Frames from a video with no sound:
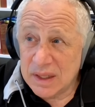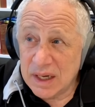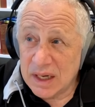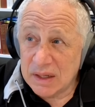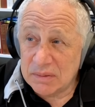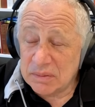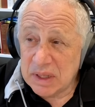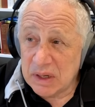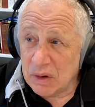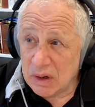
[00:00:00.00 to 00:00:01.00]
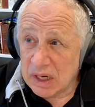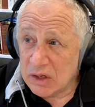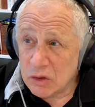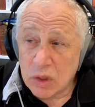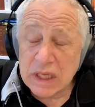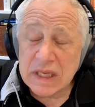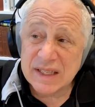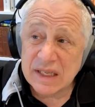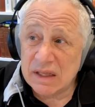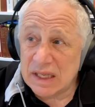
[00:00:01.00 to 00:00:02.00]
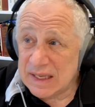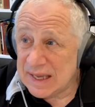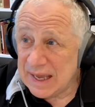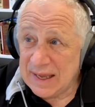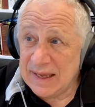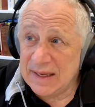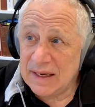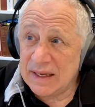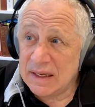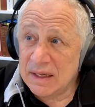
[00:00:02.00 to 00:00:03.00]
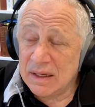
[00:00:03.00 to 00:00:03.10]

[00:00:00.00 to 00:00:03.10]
are increasingly gaining